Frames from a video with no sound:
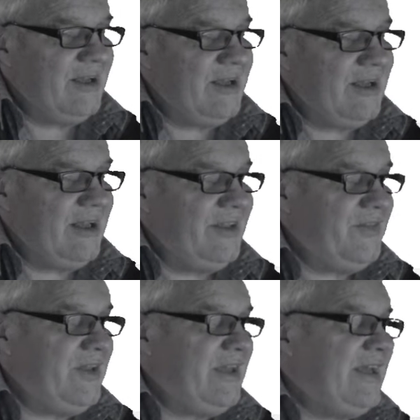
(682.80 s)

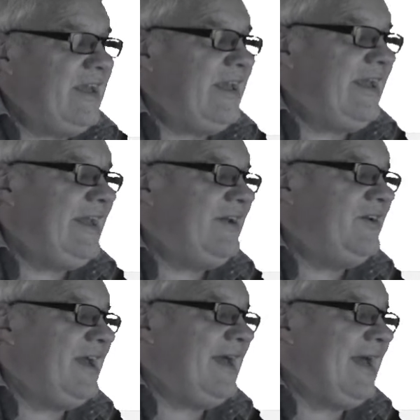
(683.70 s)
there and
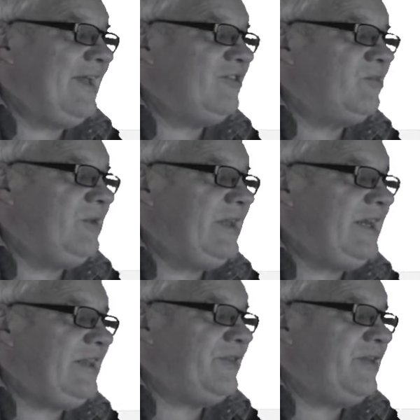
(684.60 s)
ask me
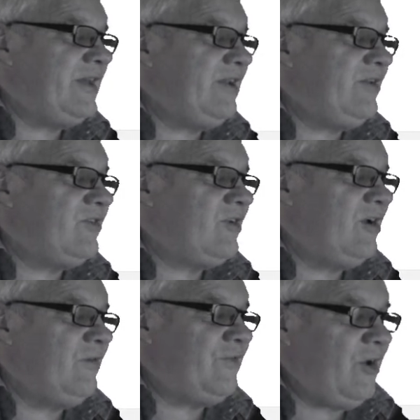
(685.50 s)
anything.
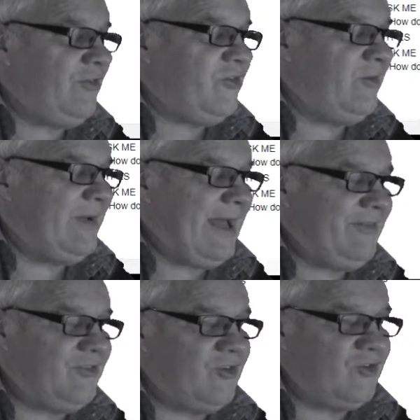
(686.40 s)
So I've got some
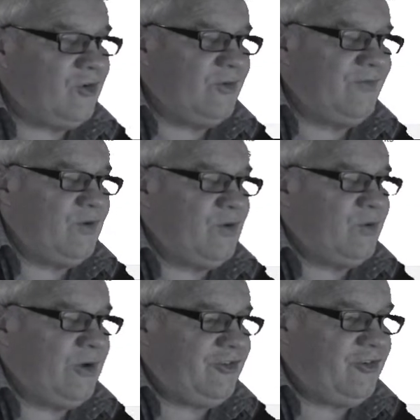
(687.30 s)
answers to a few
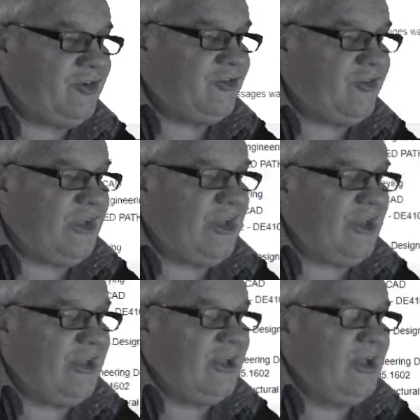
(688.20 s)
questions there.
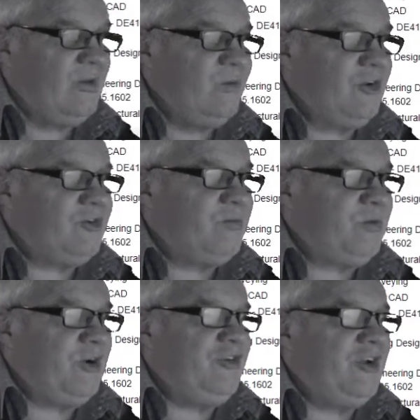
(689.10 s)
Which
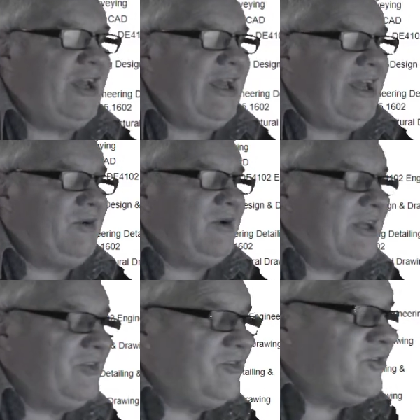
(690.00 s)
printer, how do I
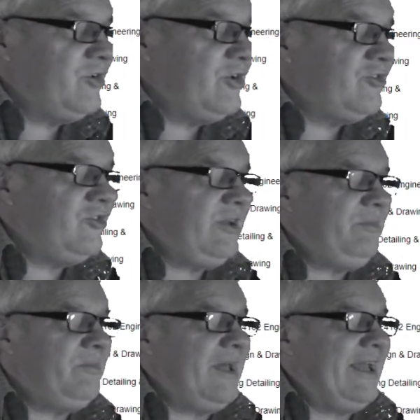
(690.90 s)
insert
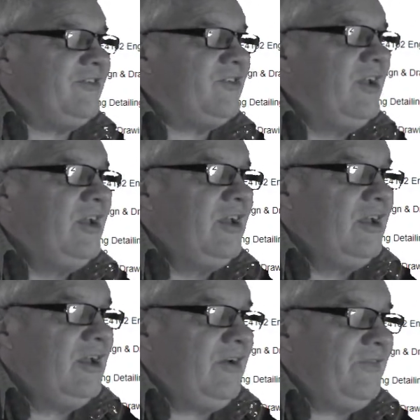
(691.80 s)
templates?
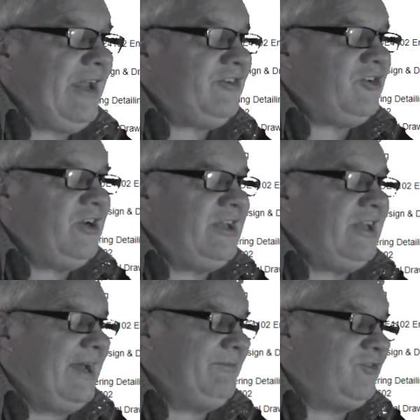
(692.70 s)
I've actually
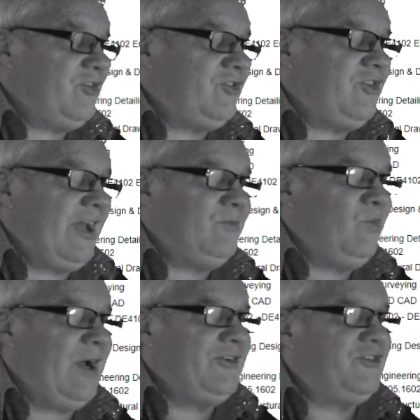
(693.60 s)
just done
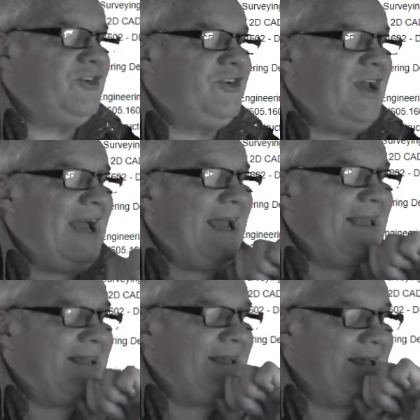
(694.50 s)
one
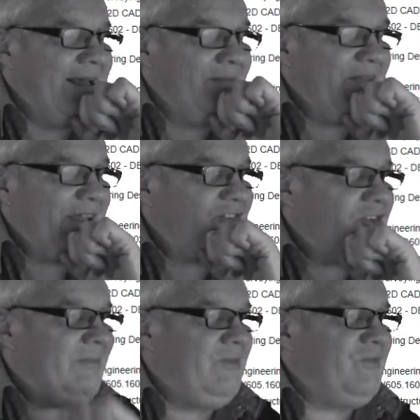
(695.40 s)
today that
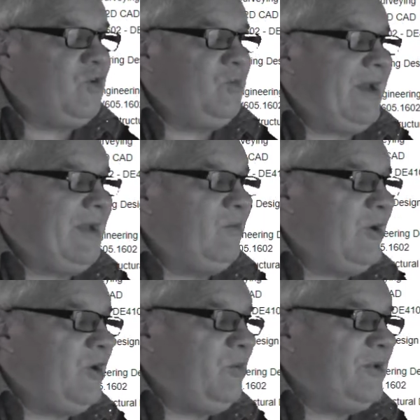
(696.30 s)
some of you may
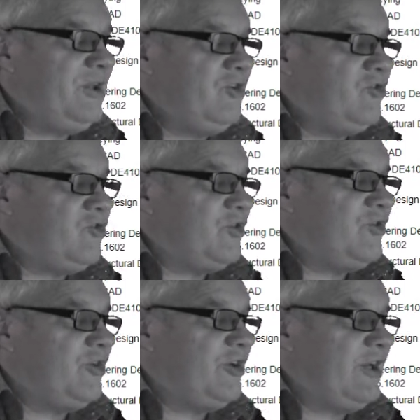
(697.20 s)
well be
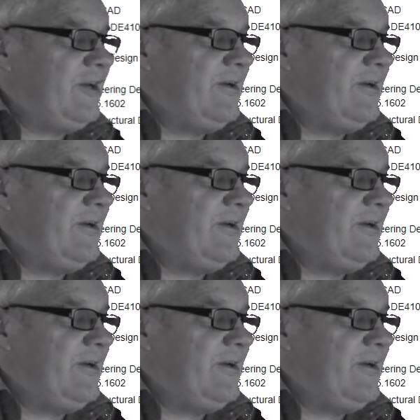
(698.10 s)
interested in,